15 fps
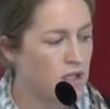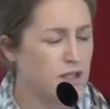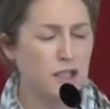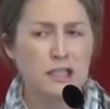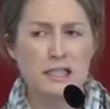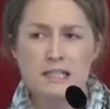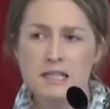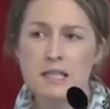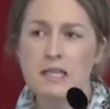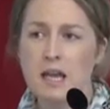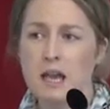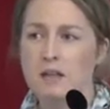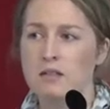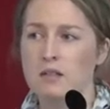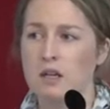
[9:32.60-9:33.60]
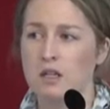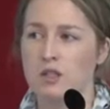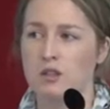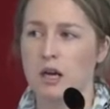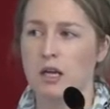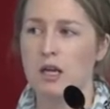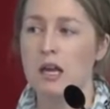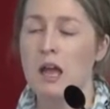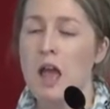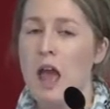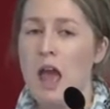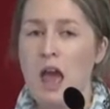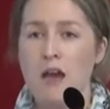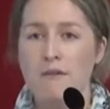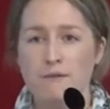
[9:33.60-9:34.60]
So let's think outside Australia.
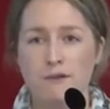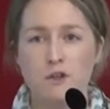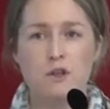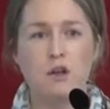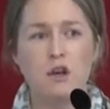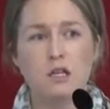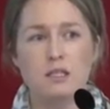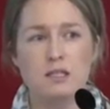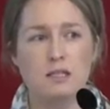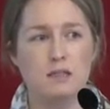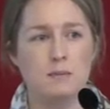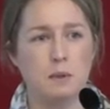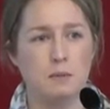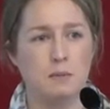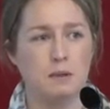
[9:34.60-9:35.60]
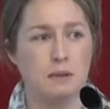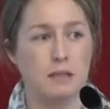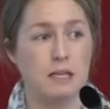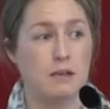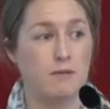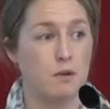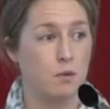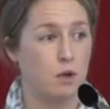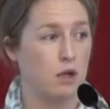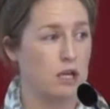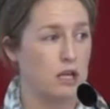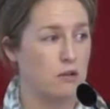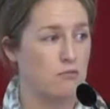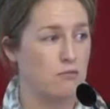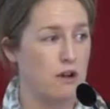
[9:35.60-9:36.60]
And for you guys, this is probably if you're
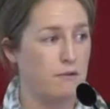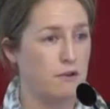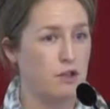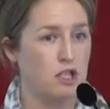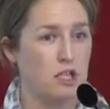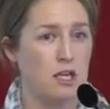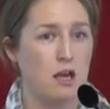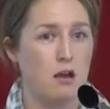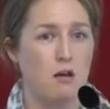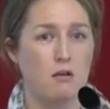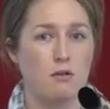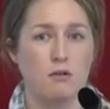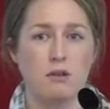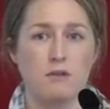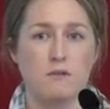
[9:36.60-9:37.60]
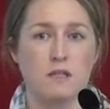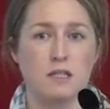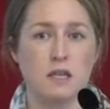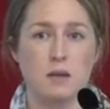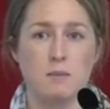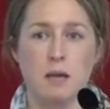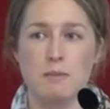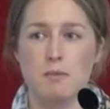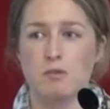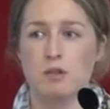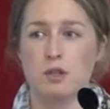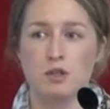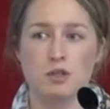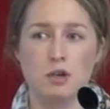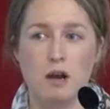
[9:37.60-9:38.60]
working in refugee health, if you're seeing people
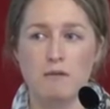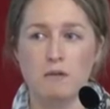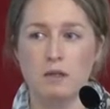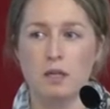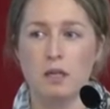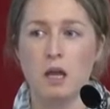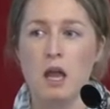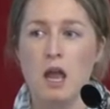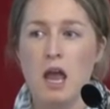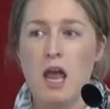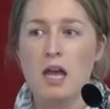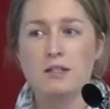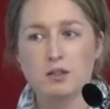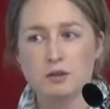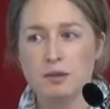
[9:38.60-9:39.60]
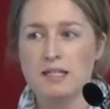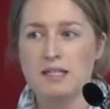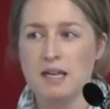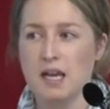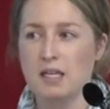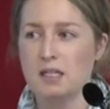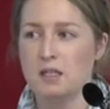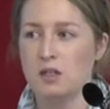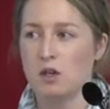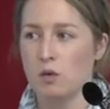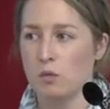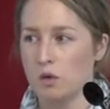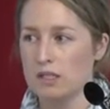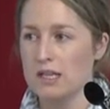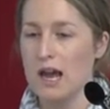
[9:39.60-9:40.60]
that are travelling, it's always handy to know
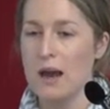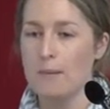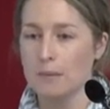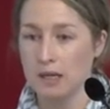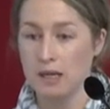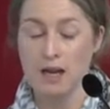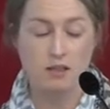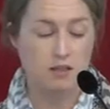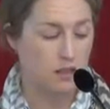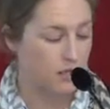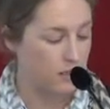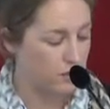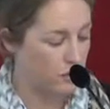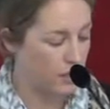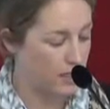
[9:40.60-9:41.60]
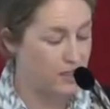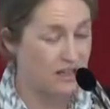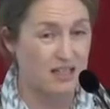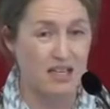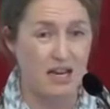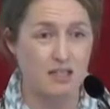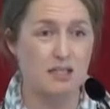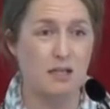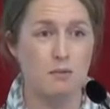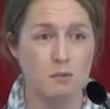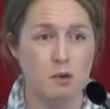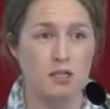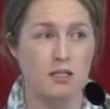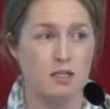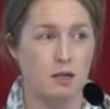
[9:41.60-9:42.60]
what's happening outside Australia. Now, some of
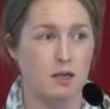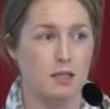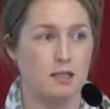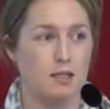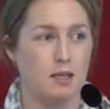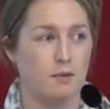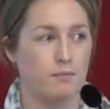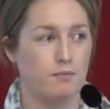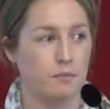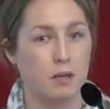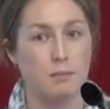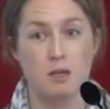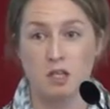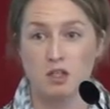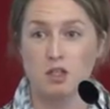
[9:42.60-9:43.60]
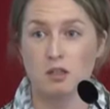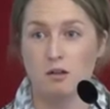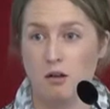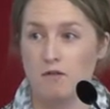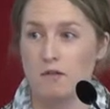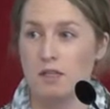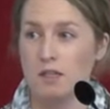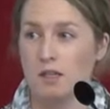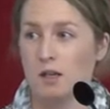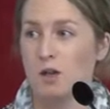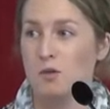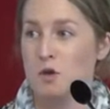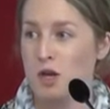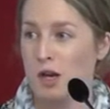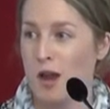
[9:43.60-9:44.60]
my slides, me and Sheila obviously didn't
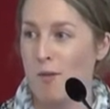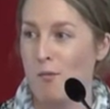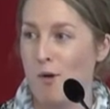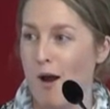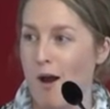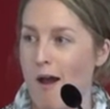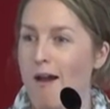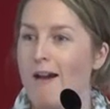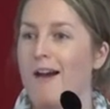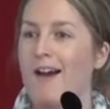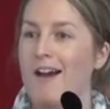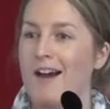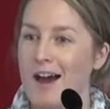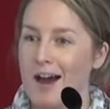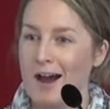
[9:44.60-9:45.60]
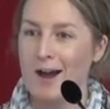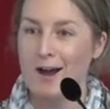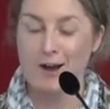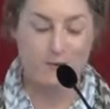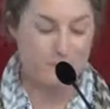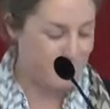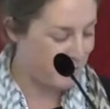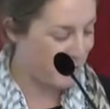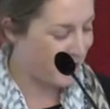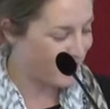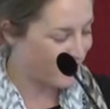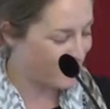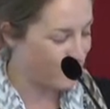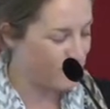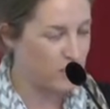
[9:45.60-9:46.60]
communicate prior, are
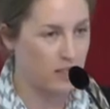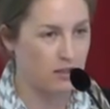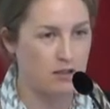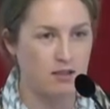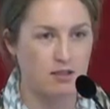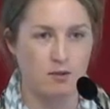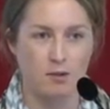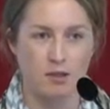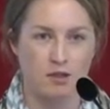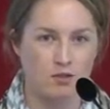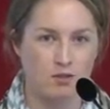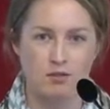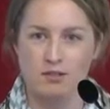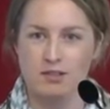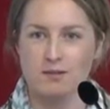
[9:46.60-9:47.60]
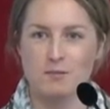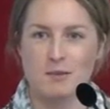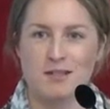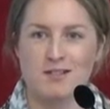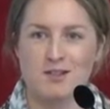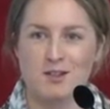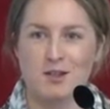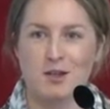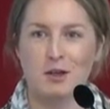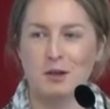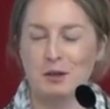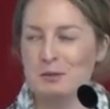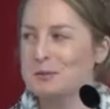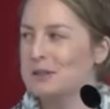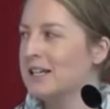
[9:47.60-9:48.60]
repetitive of Sheila's, so we're going to drill some messages
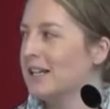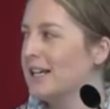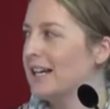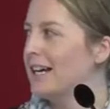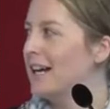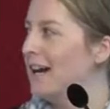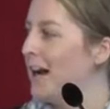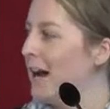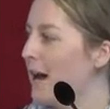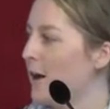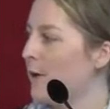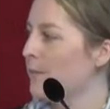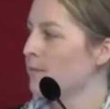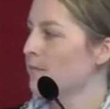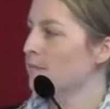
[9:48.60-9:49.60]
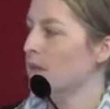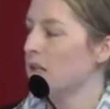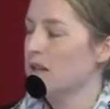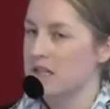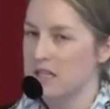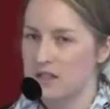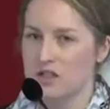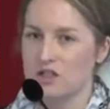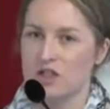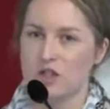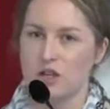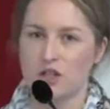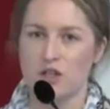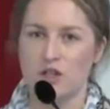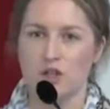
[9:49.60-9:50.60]
home. This just
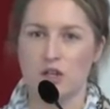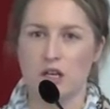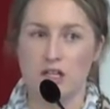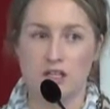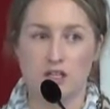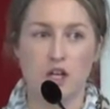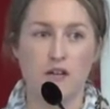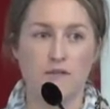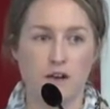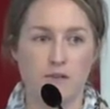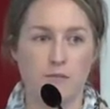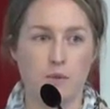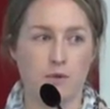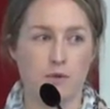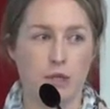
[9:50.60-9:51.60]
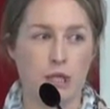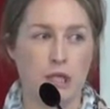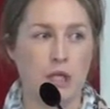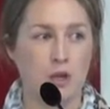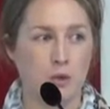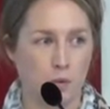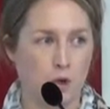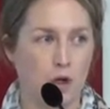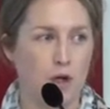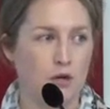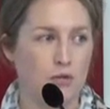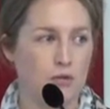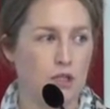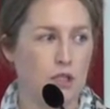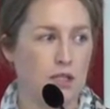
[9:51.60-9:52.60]
shows you there's 35 million in the
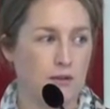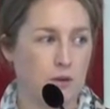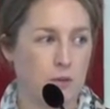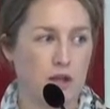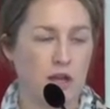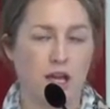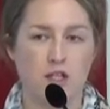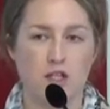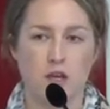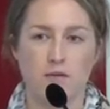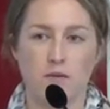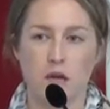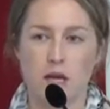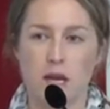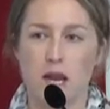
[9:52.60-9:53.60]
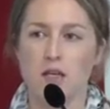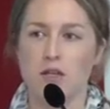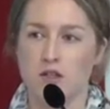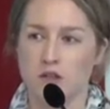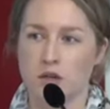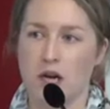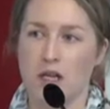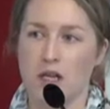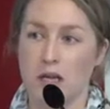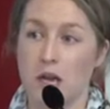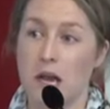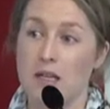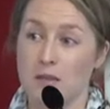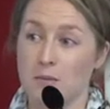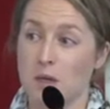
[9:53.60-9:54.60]
world living with HIV, and Australia,
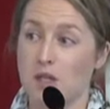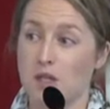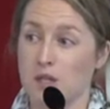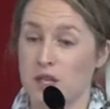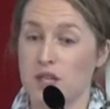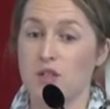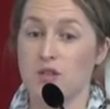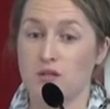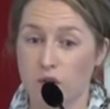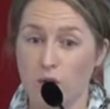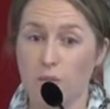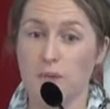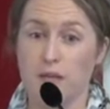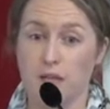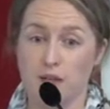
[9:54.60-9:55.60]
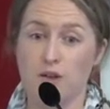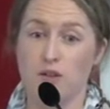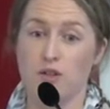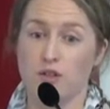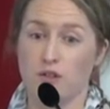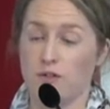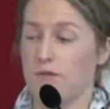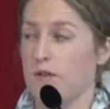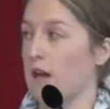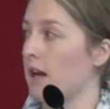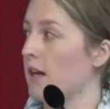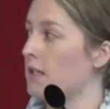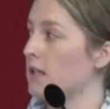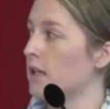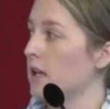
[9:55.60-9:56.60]
as I mentioned, is a drop in the ocean of
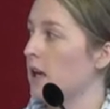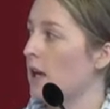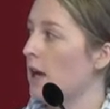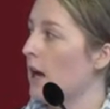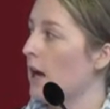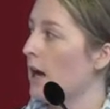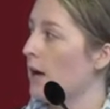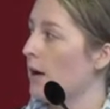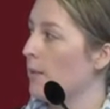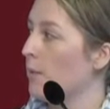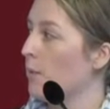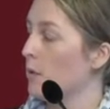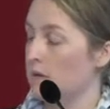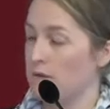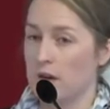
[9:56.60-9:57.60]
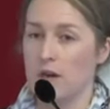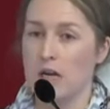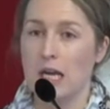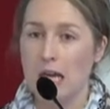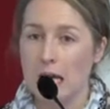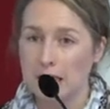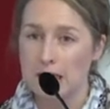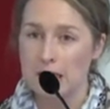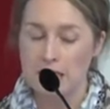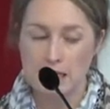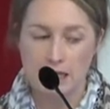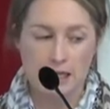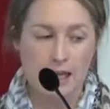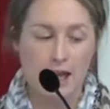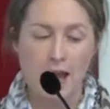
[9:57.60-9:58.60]
that. We're very lucky
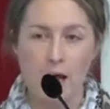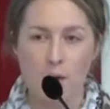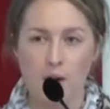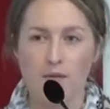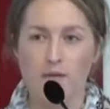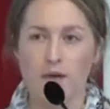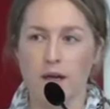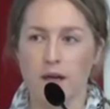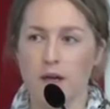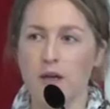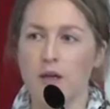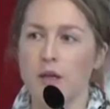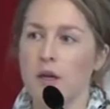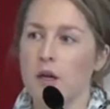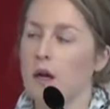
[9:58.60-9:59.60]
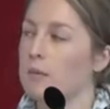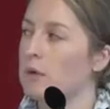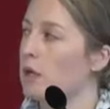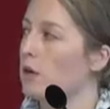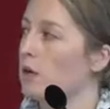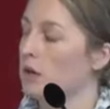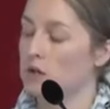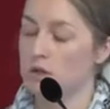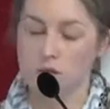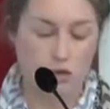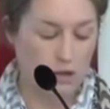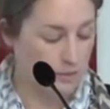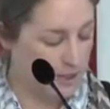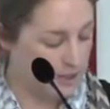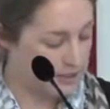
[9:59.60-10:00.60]
here. However, I'm going to go on and
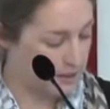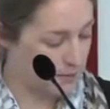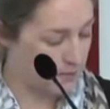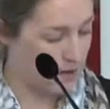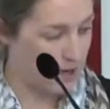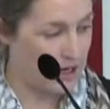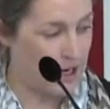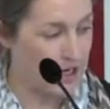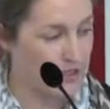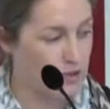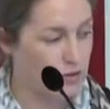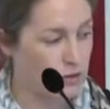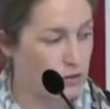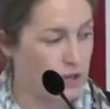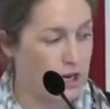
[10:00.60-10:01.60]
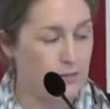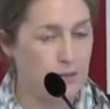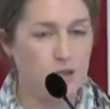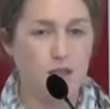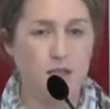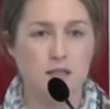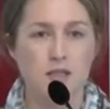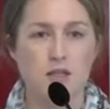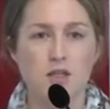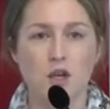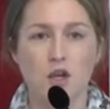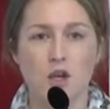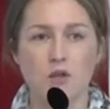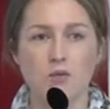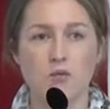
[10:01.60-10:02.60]
talk about some of our next door neighbours.
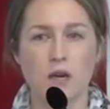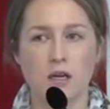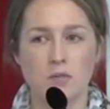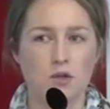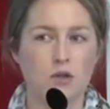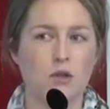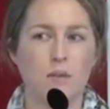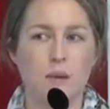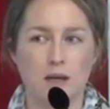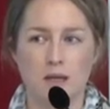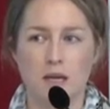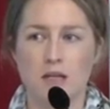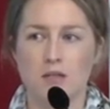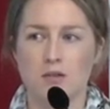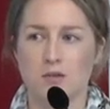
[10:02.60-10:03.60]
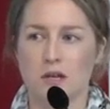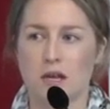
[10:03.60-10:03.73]
So when I'm talking about next door